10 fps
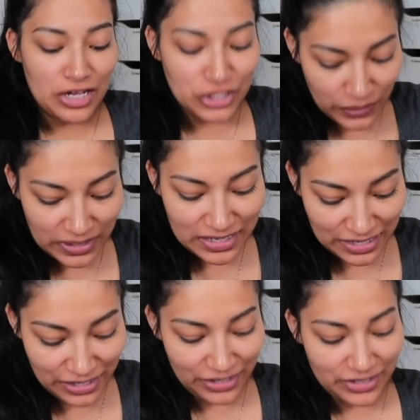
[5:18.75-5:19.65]
20
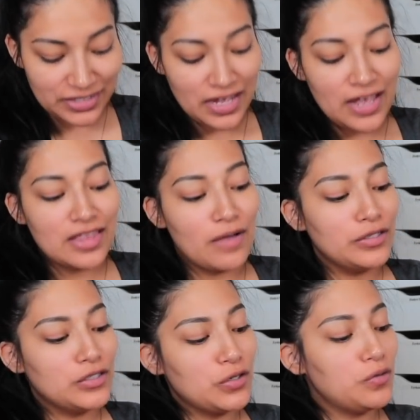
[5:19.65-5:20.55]
years. That
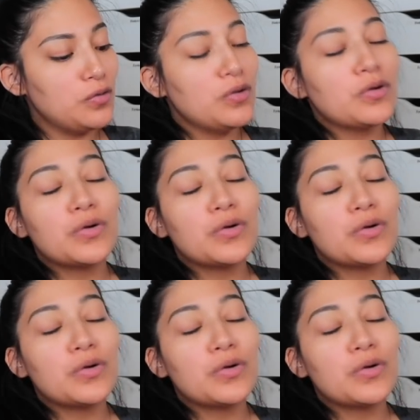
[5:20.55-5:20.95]
was so